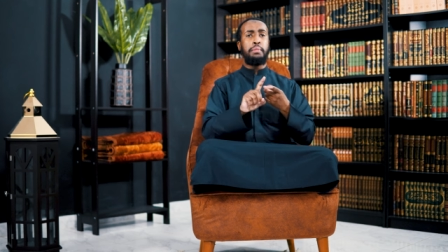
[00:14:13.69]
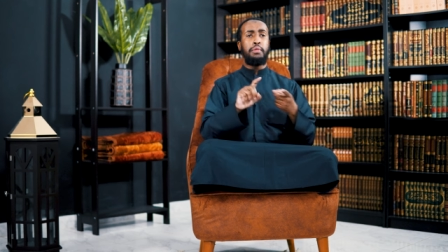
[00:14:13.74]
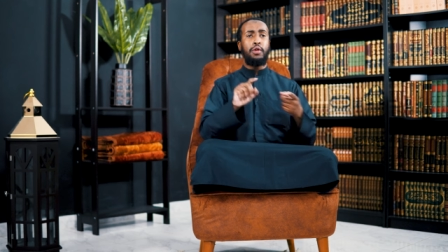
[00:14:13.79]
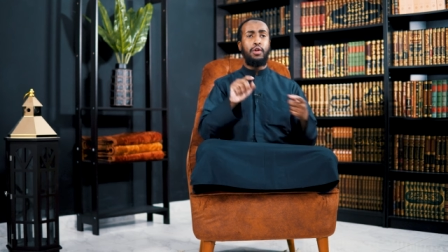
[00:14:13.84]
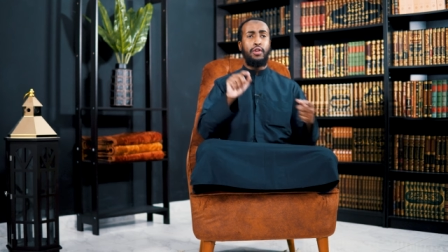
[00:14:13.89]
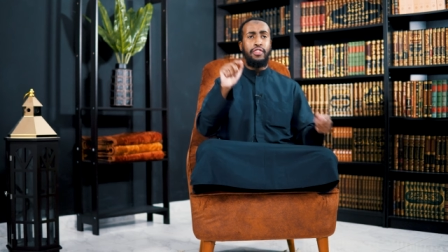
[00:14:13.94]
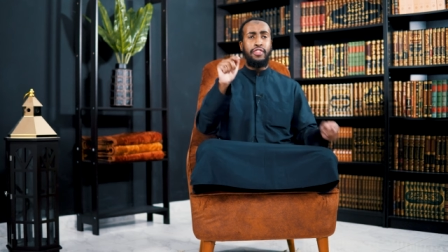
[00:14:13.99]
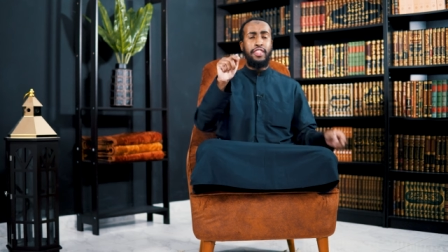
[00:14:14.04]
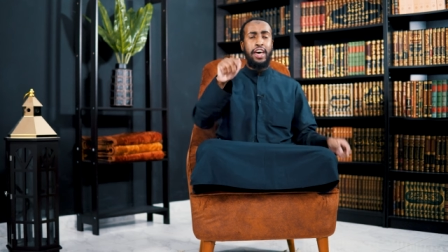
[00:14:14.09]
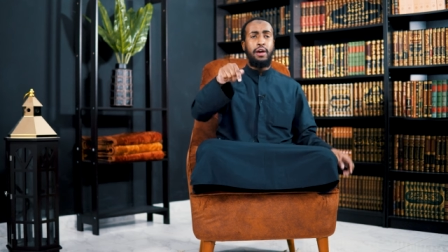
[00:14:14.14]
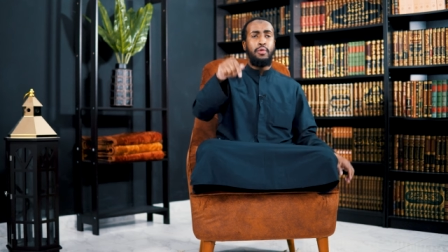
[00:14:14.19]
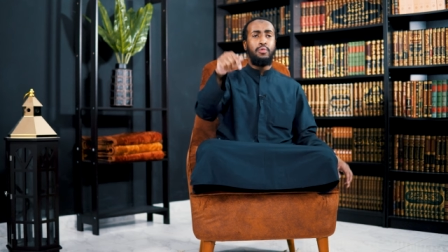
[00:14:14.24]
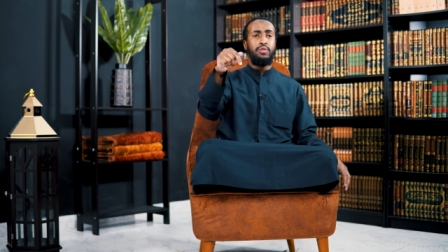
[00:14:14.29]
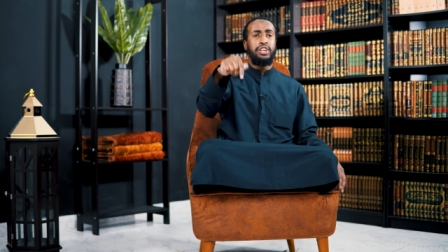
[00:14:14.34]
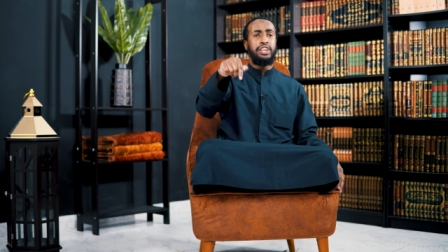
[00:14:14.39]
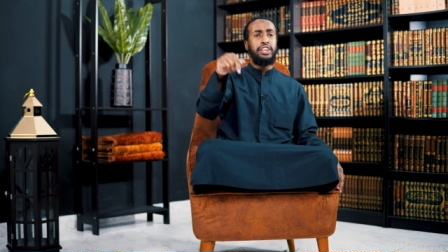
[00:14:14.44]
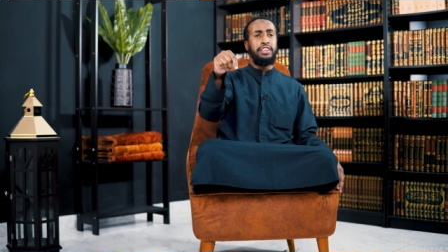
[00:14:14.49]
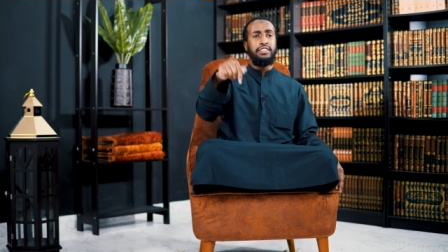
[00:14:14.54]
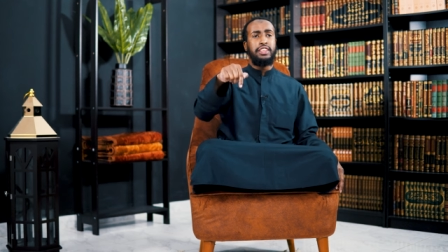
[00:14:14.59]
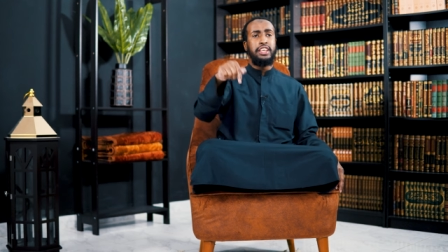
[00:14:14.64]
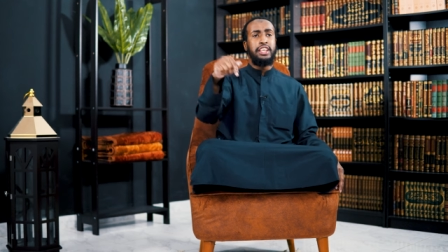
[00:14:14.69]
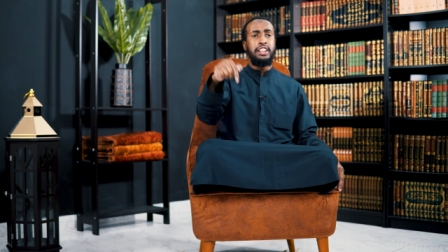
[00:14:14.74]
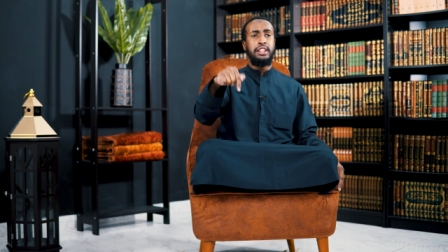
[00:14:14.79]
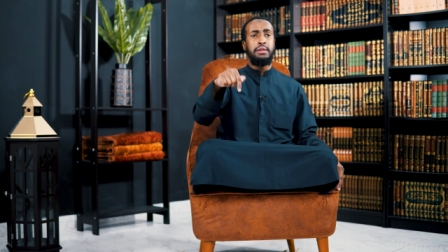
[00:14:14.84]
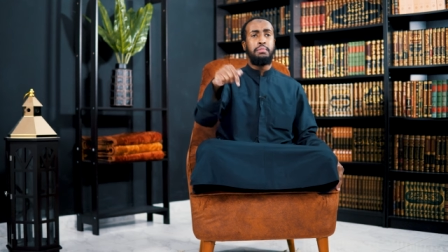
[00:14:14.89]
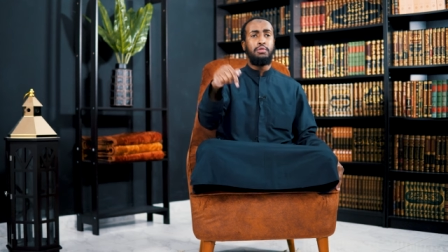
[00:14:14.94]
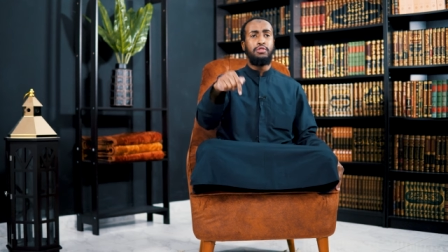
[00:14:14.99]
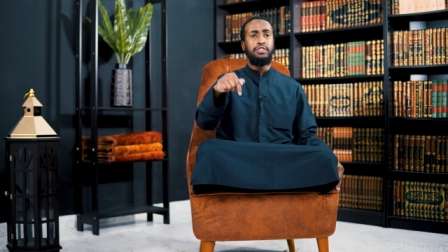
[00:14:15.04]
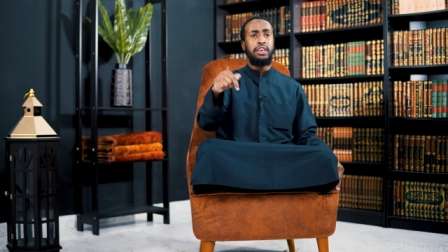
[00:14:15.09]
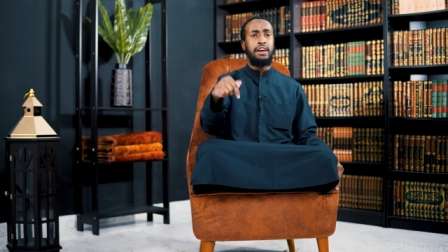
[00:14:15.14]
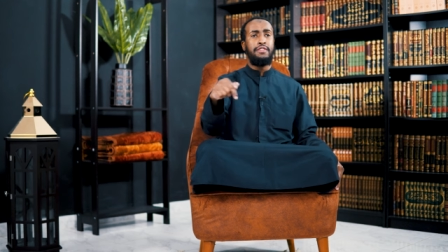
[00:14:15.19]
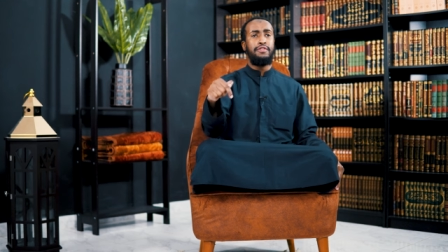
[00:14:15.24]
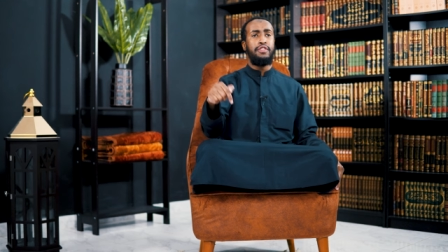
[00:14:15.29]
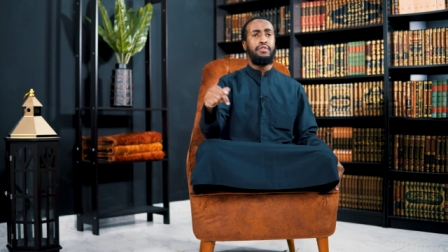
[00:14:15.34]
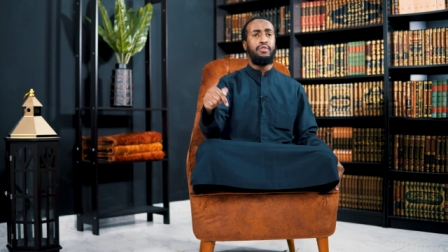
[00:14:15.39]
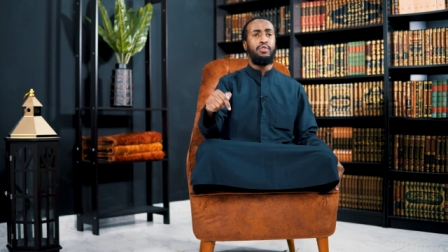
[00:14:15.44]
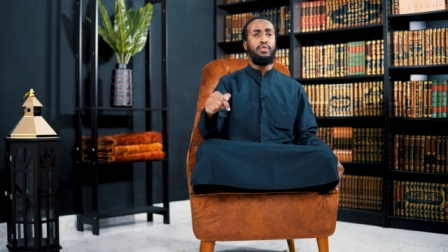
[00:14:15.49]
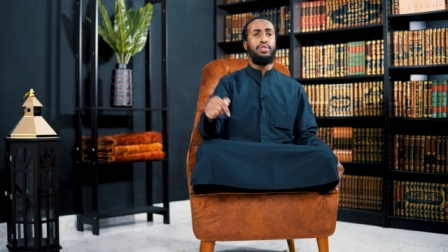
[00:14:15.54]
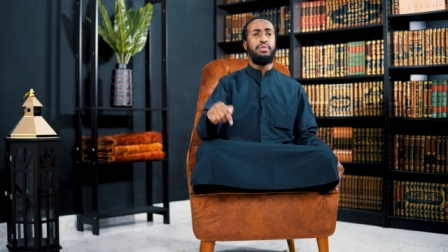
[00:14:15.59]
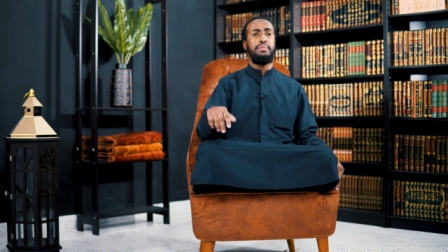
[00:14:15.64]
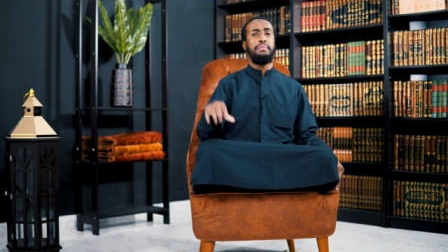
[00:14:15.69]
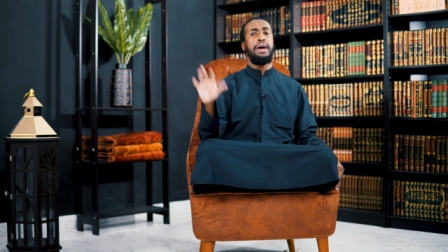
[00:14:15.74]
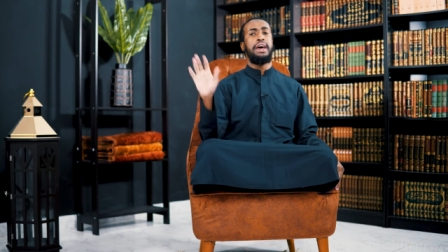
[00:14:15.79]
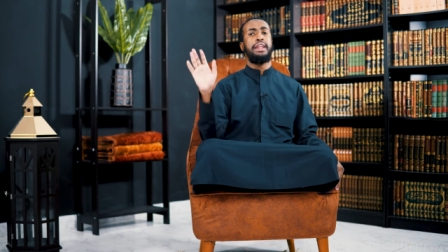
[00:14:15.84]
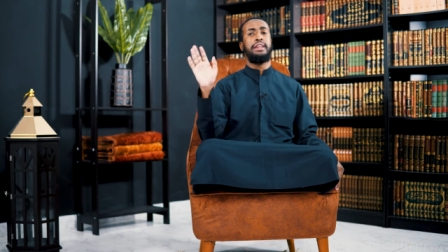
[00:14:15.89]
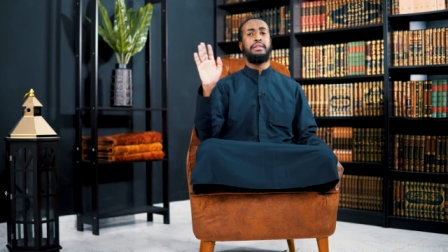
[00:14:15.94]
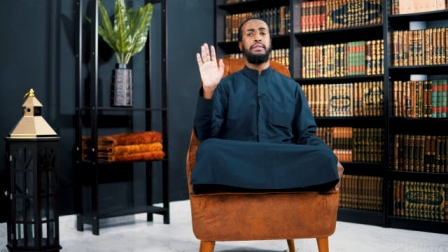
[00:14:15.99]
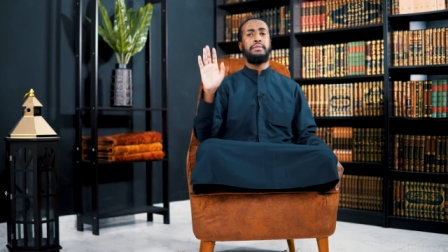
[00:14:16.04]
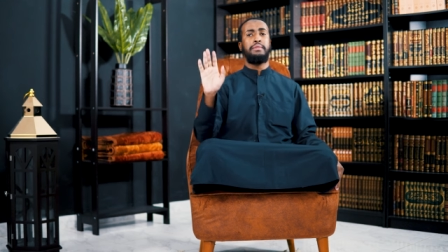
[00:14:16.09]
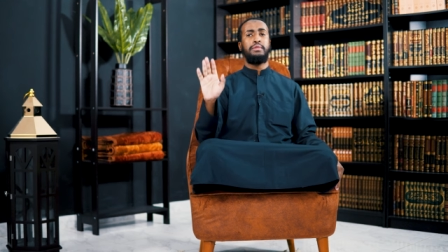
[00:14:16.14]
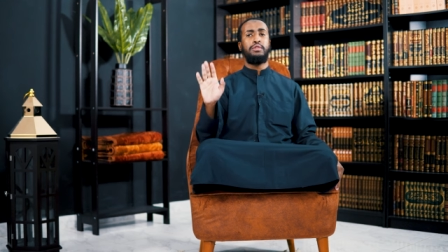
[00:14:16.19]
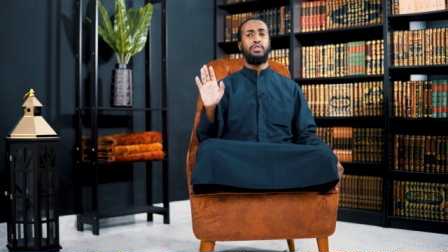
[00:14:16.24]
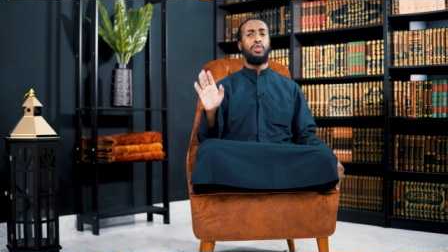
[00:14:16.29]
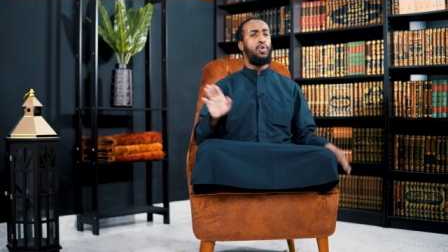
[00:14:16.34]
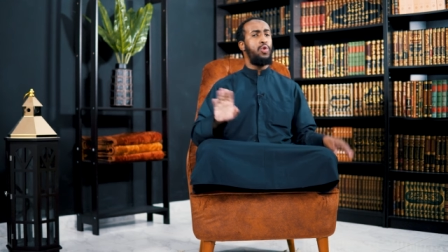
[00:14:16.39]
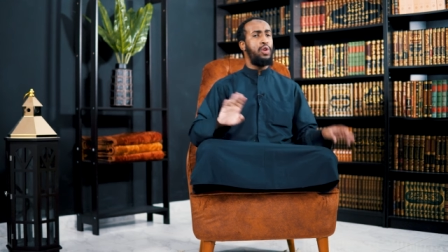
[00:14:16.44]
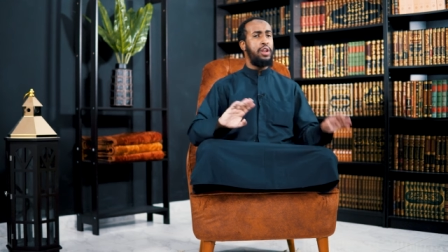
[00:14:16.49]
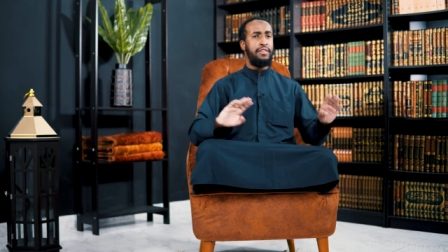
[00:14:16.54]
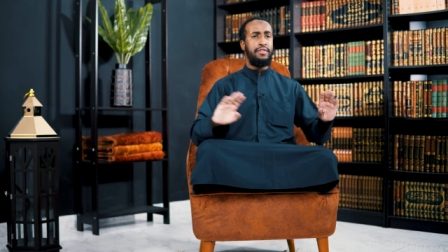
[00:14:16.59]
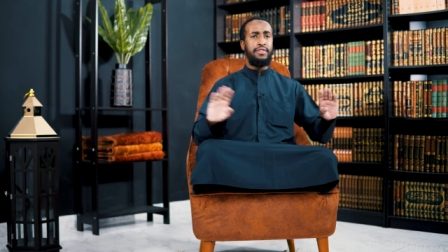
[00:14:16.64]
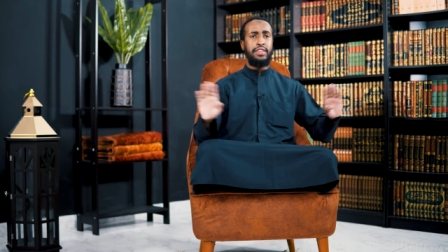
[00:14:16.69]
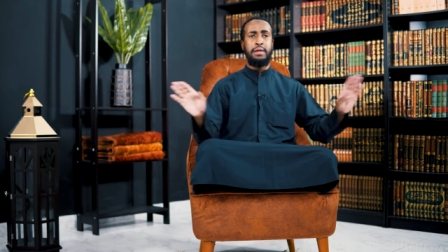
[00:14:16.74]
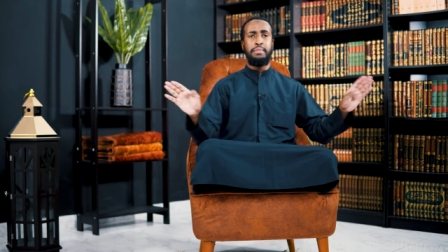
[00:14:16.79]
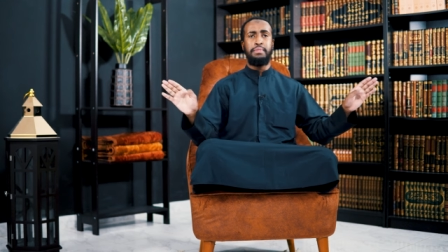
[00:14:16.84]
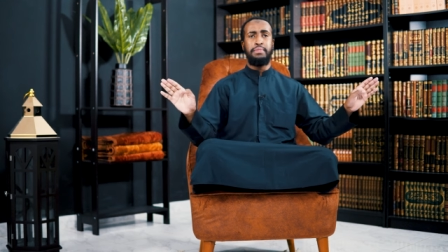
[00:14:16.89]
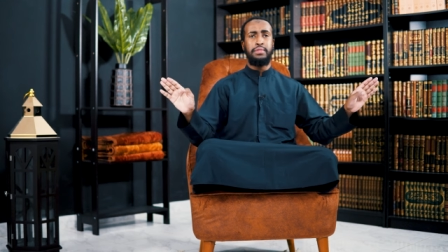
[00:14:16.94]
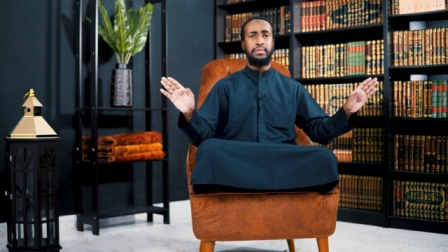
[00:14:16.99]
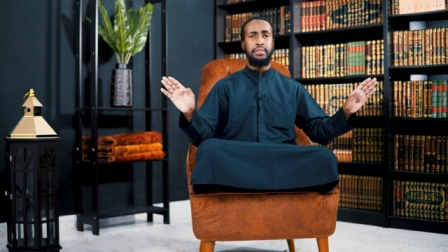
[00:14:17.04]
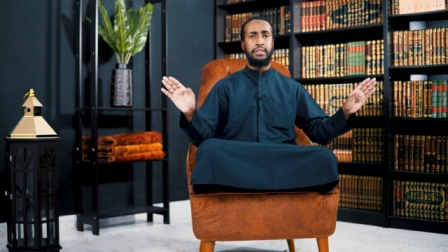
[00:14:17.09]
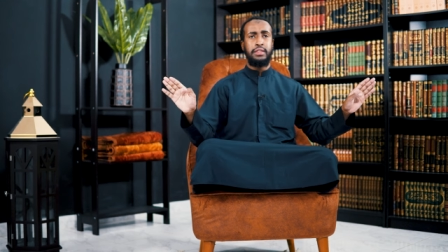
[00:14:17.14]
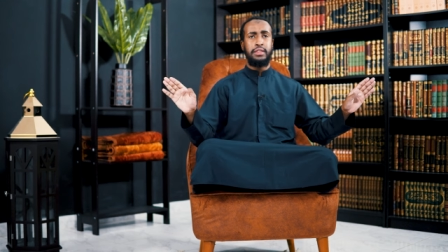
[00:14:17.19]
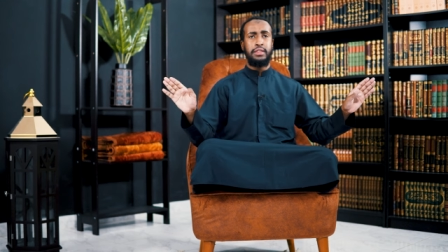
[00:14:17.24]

upon that which is in the Mus'haf of Uthman. All of them.